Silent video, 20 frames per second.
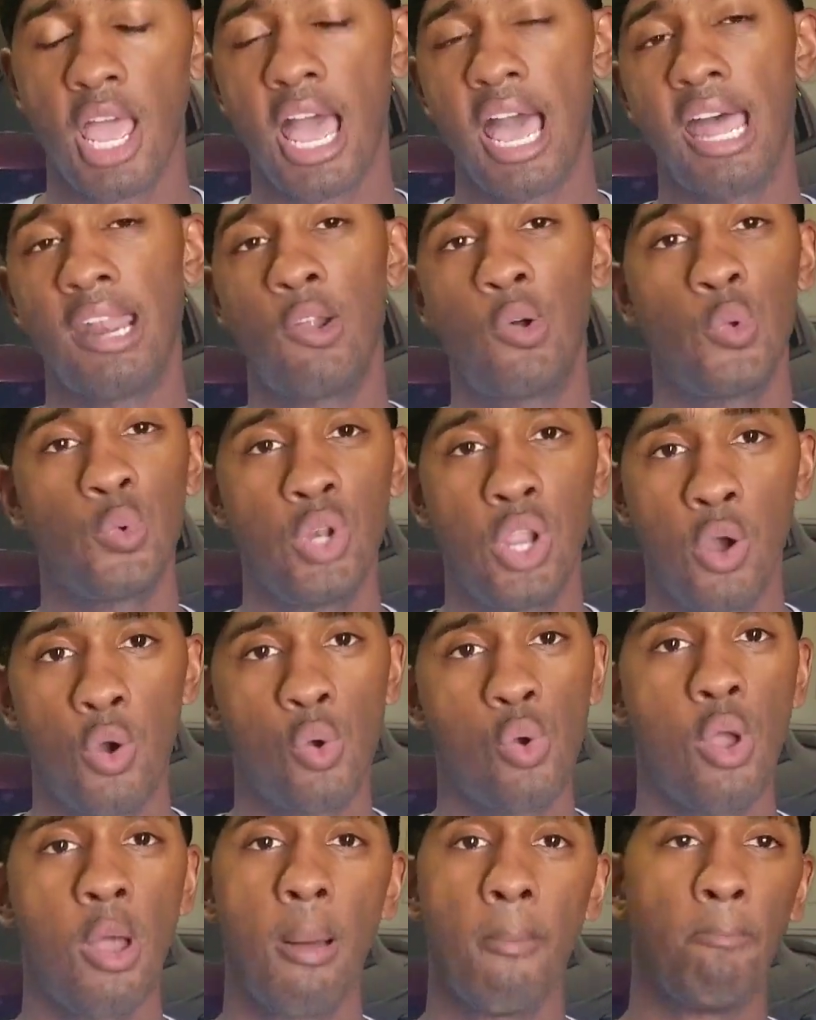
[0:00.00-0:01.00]
I don't
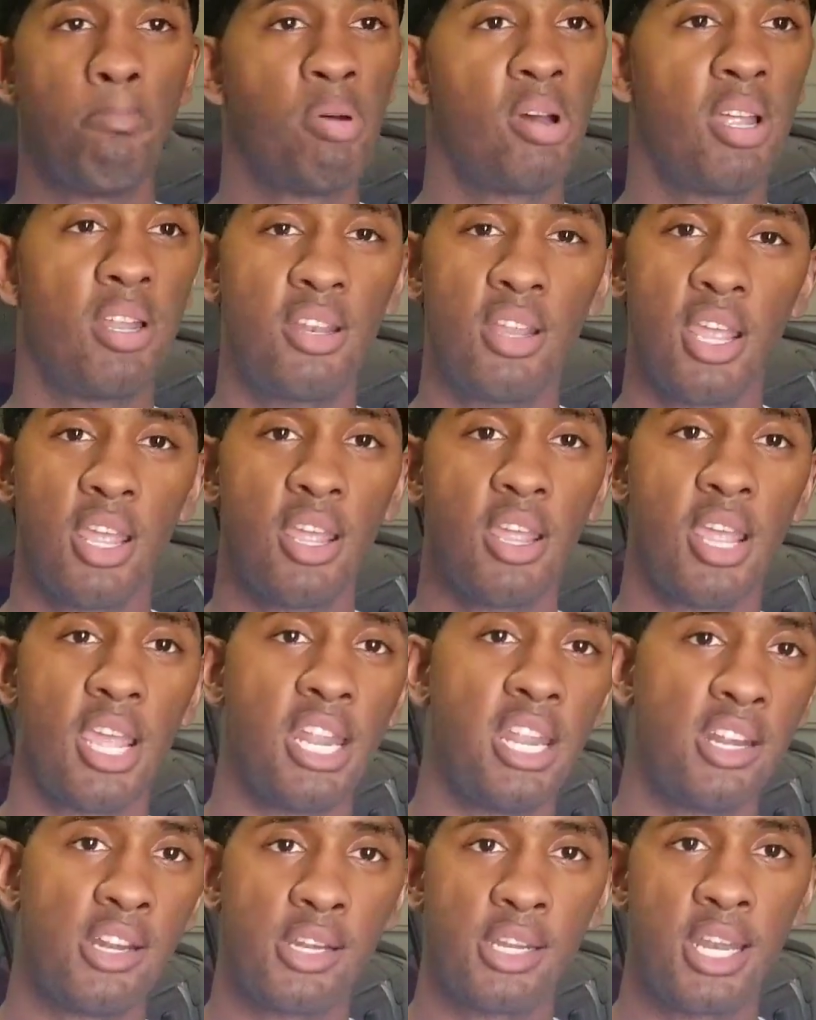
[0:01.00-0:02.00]
know, but at the
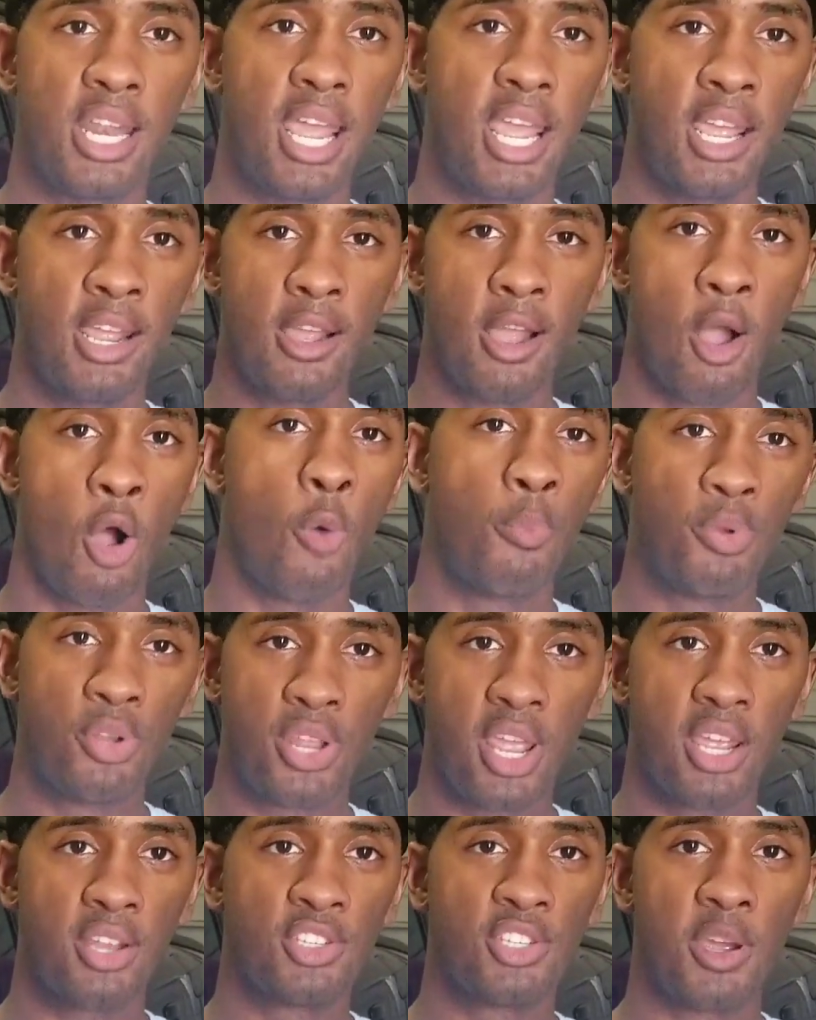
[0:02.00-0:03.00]
end of the day, I hope you're
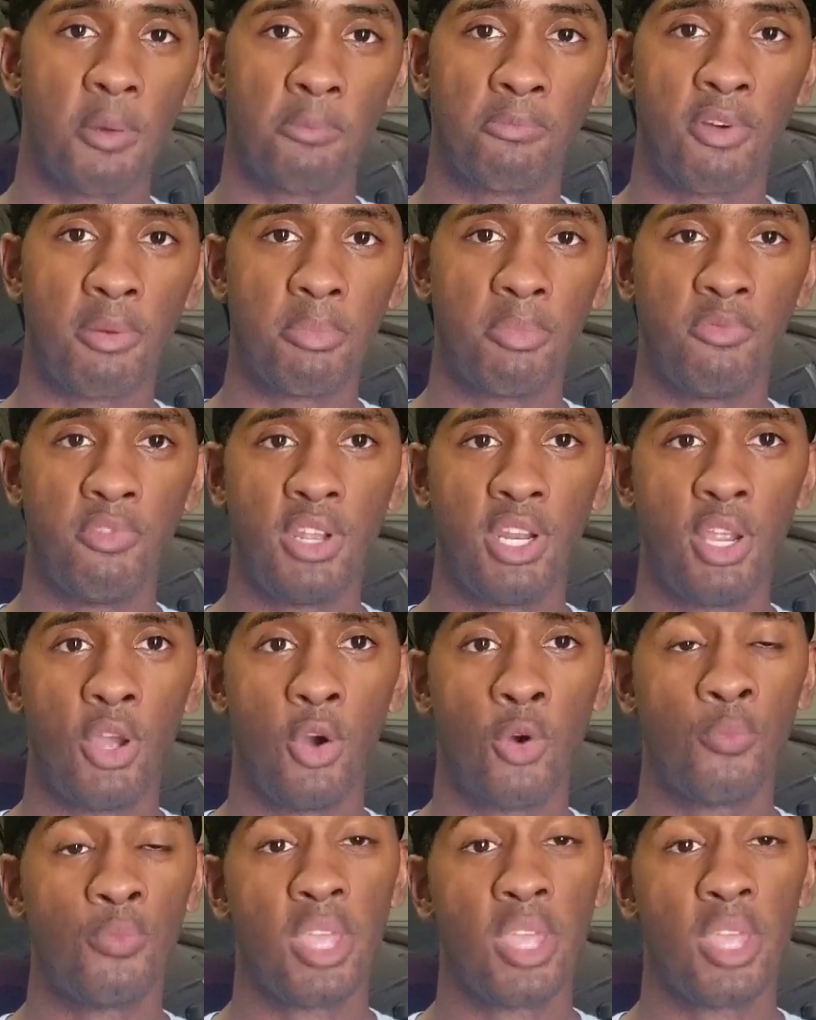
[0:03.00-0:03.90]
taking something from the video.